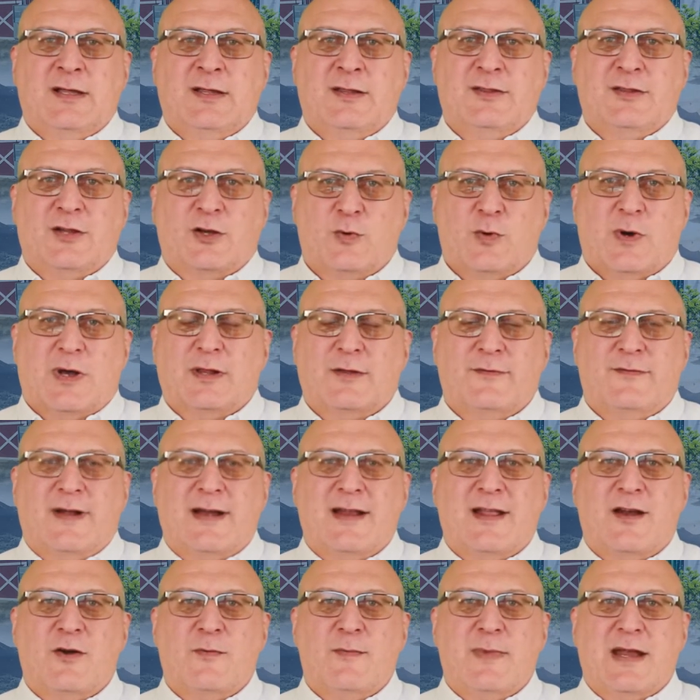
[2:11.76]
the qualified
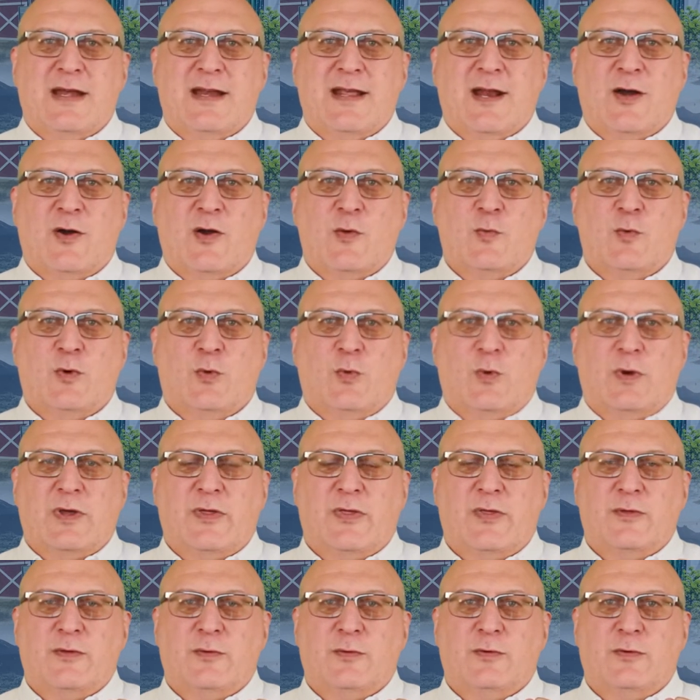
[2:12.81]
intermediary
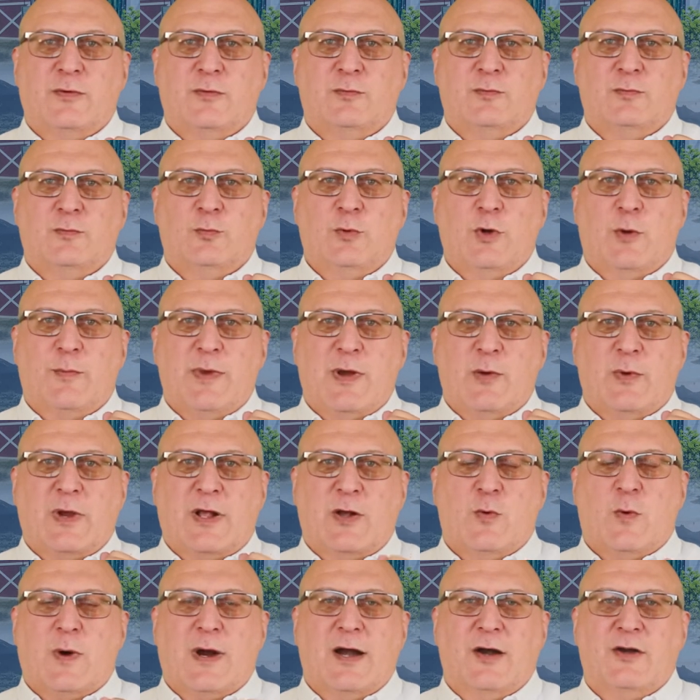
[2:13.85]
will be
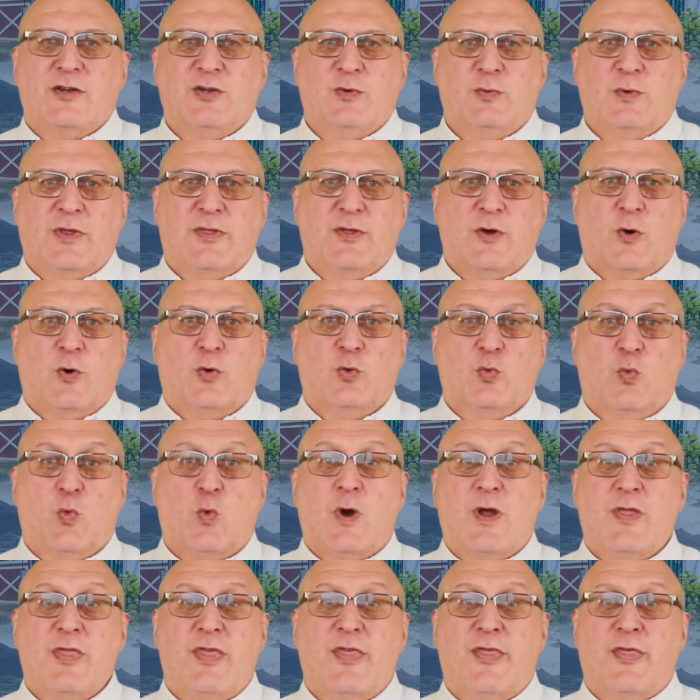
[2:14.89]
required to withhold
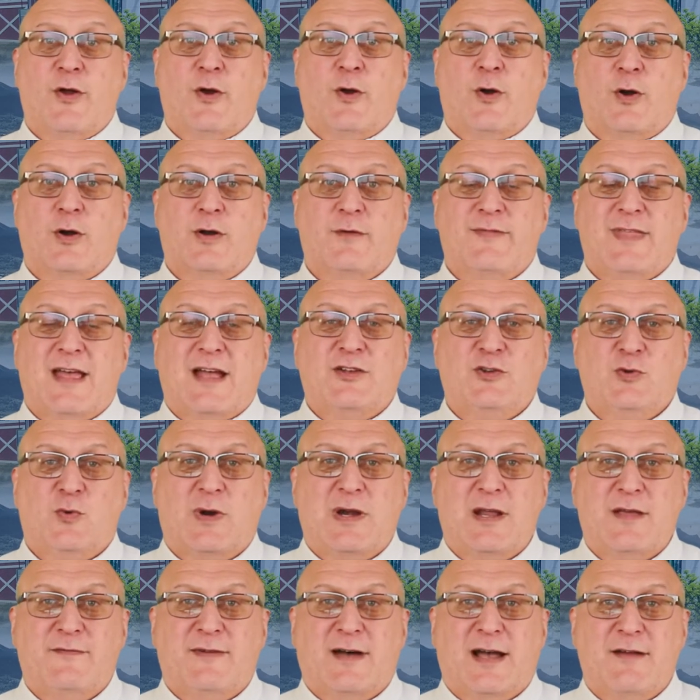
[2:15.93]
1/3 of that
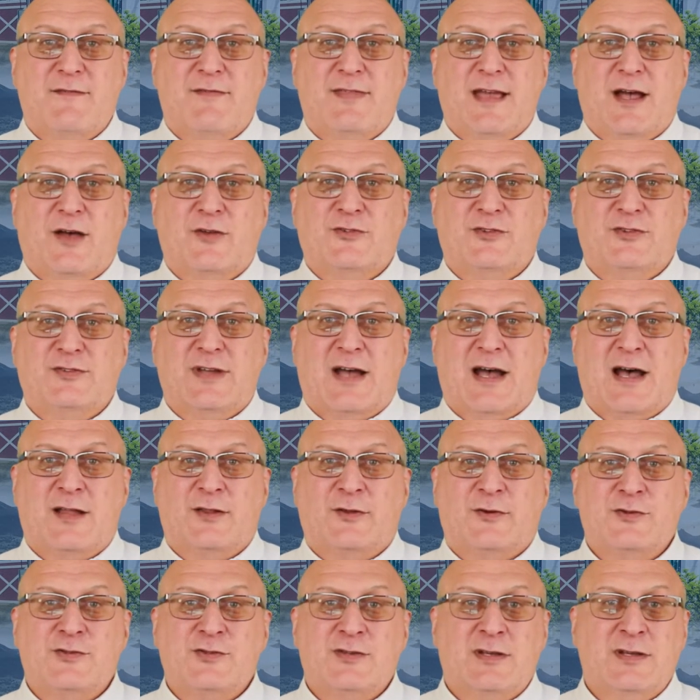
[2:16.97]

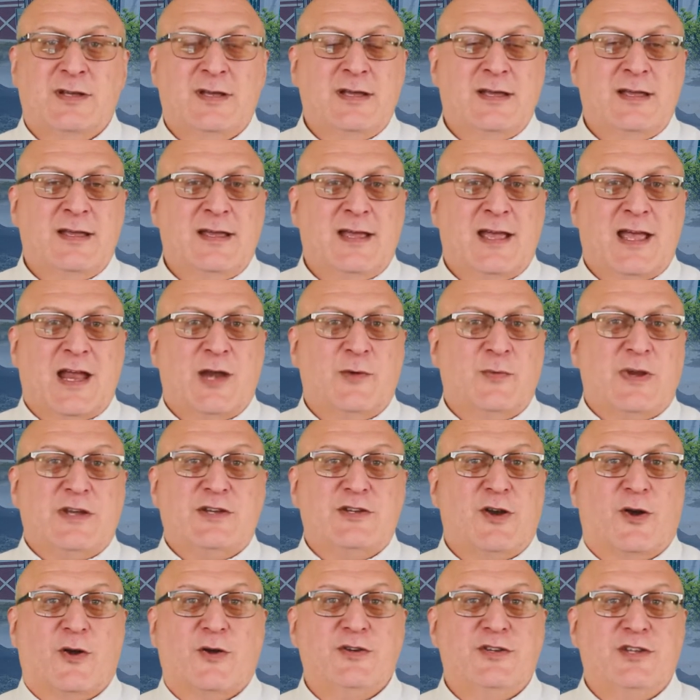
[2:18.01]
$25,000 and
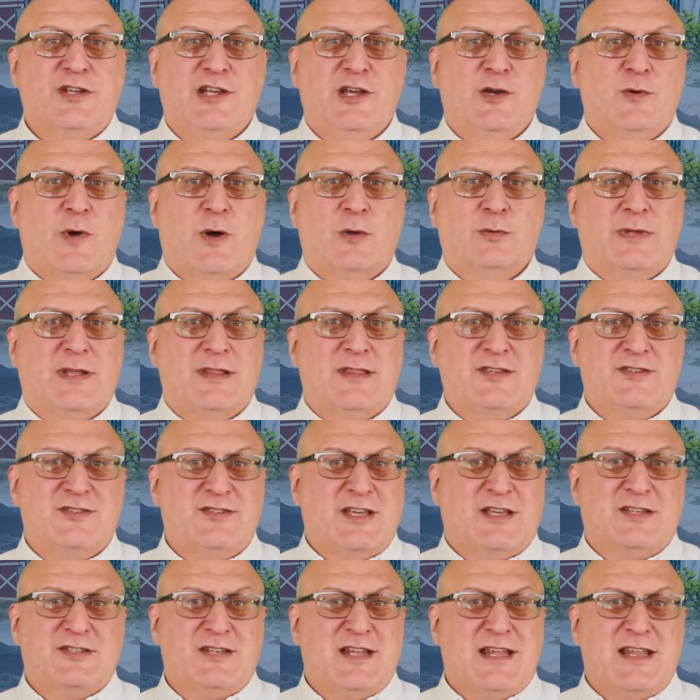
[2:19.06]
return to you only the
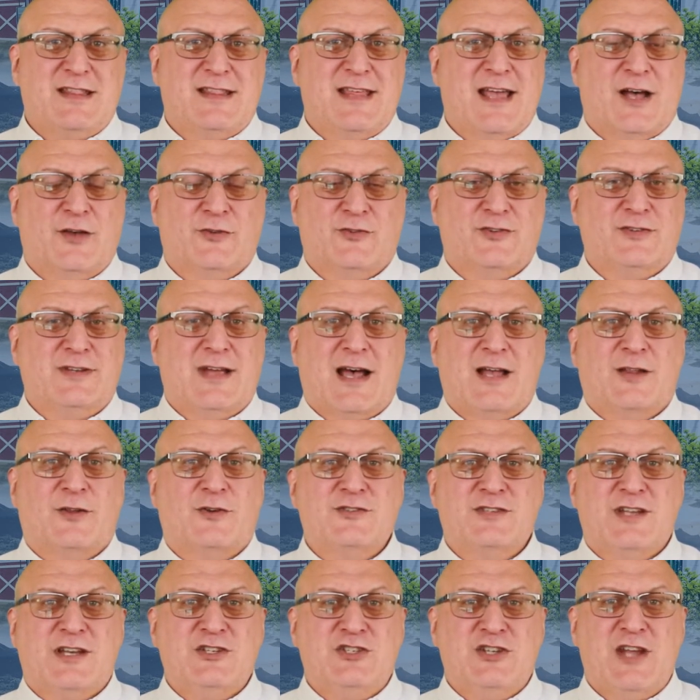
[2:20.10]

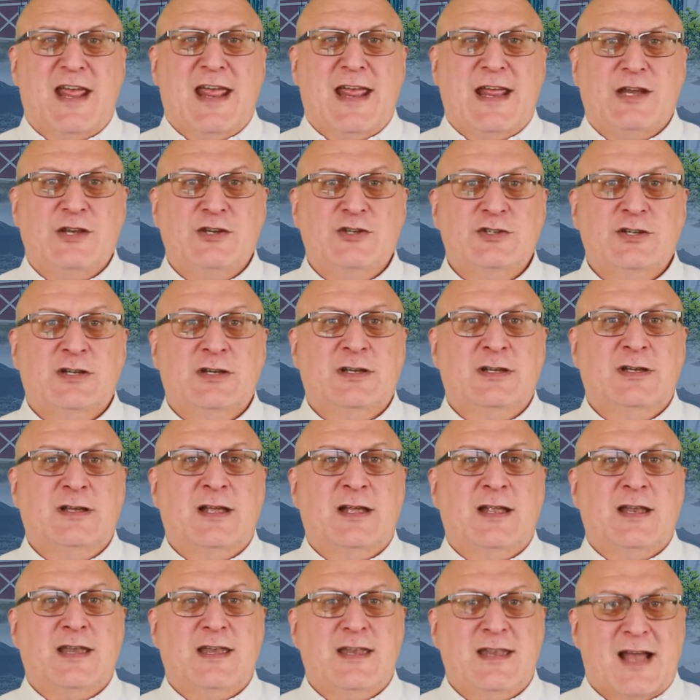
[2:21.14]
$16,000 in change,
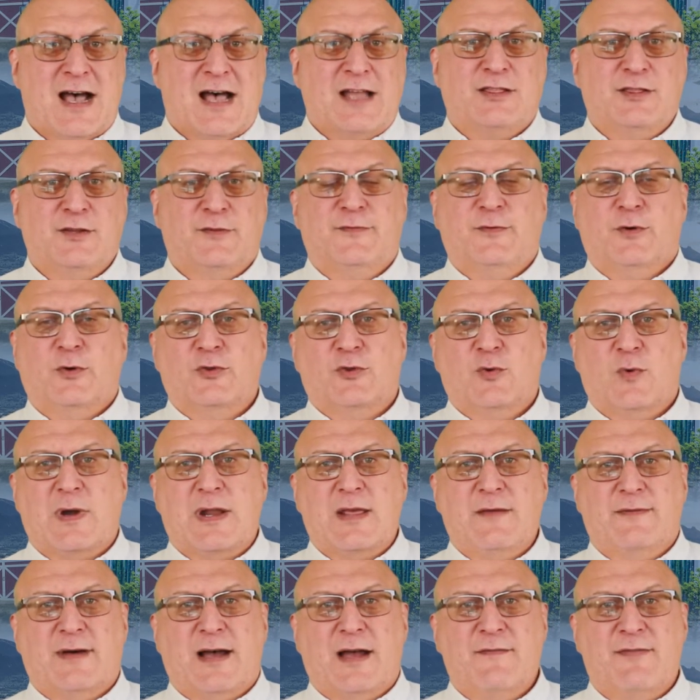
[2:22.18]
not the full
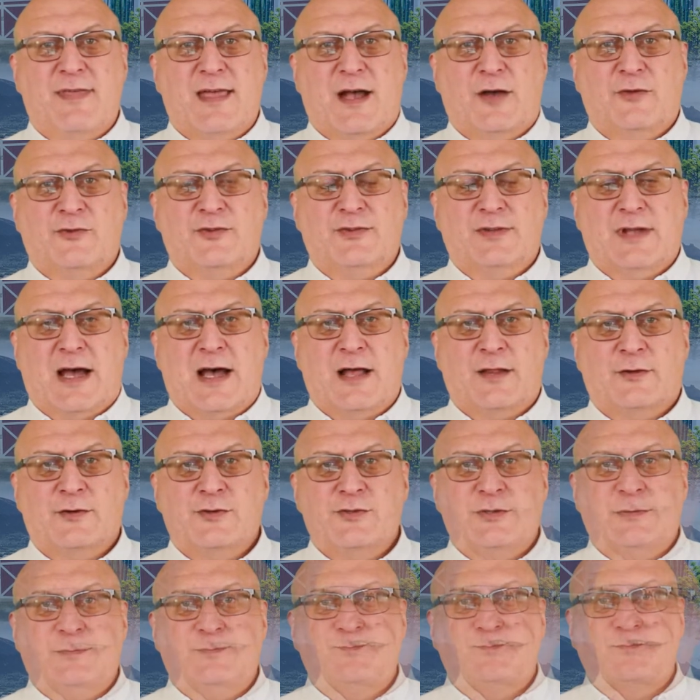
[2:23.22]

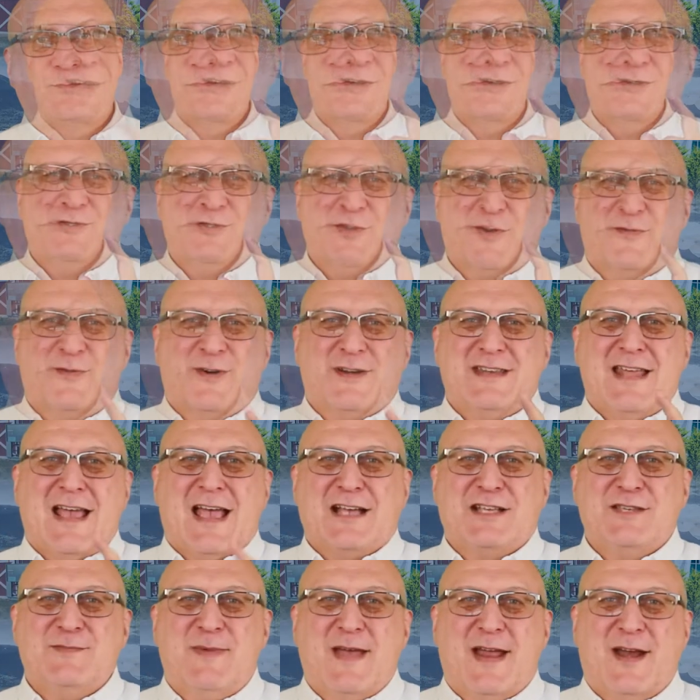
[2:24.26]
$25,000. So for
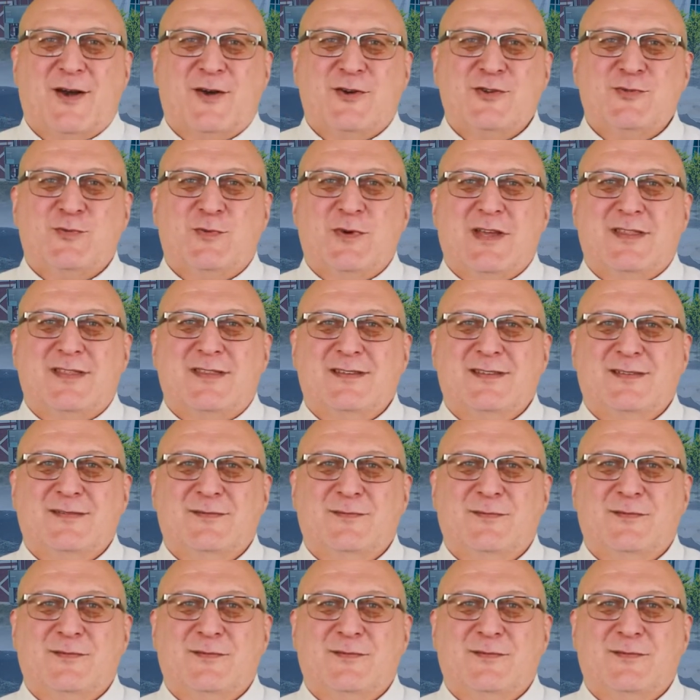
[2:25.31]
taxpayers with